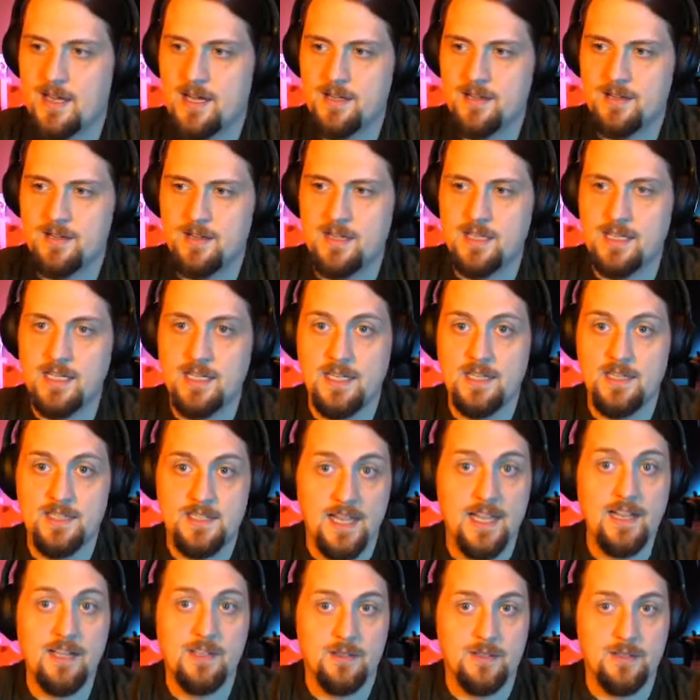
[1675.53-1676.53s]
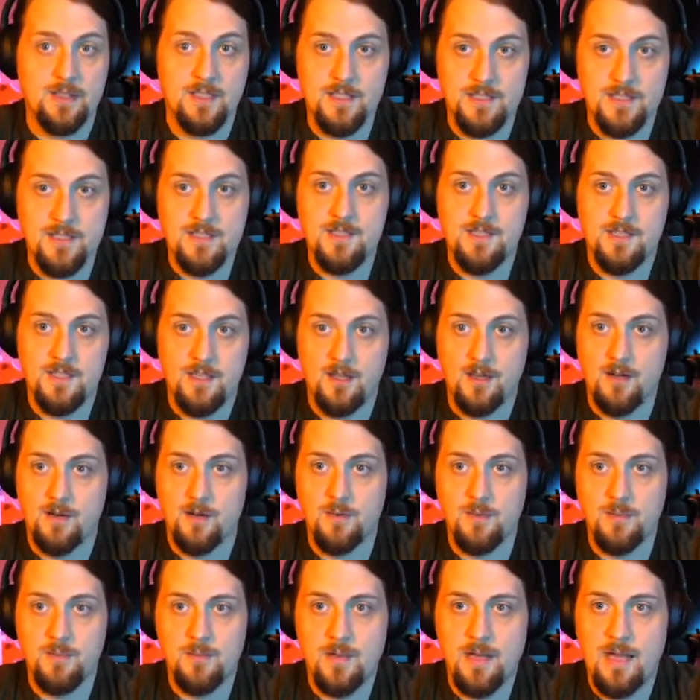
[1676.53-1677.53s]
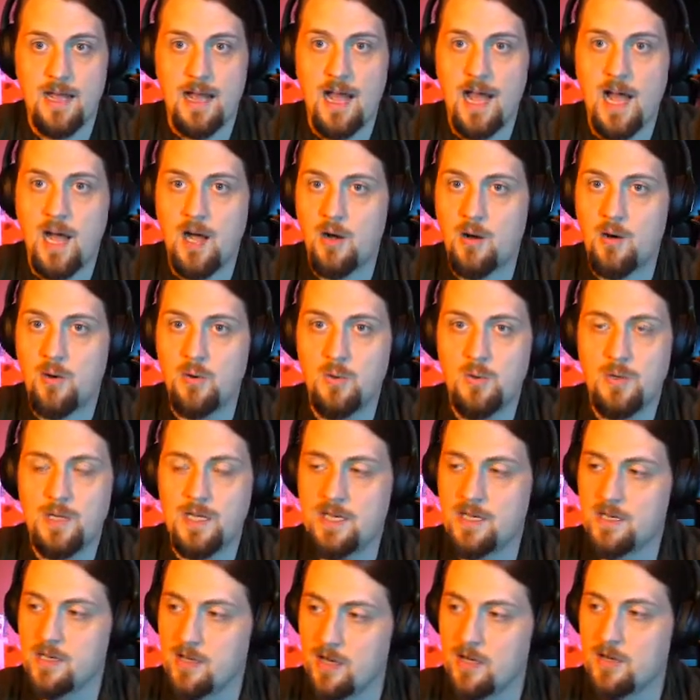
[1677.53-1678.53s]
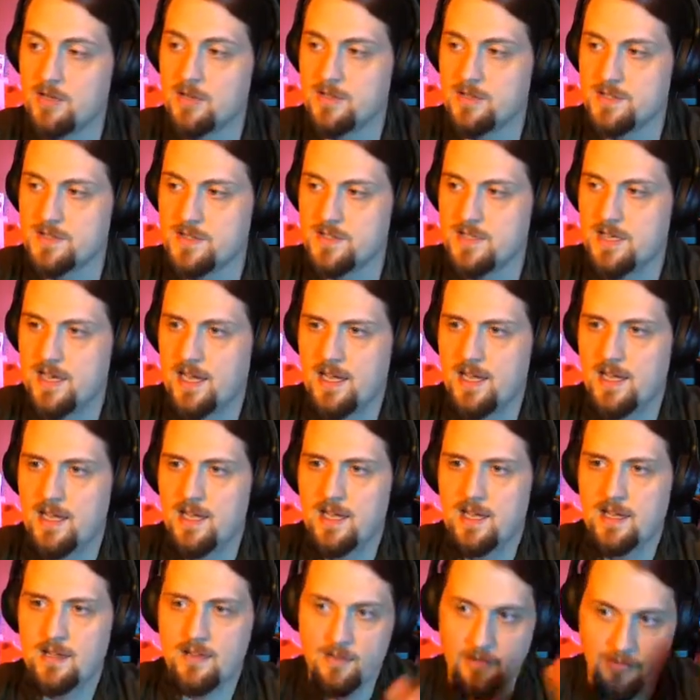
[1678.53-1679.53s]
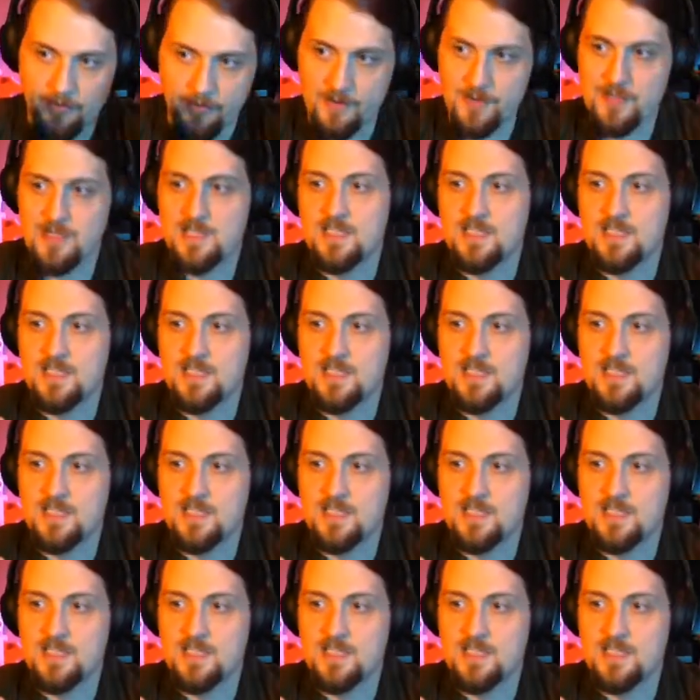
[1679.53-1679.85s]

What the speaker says: The cycle is, you know, how he calls the first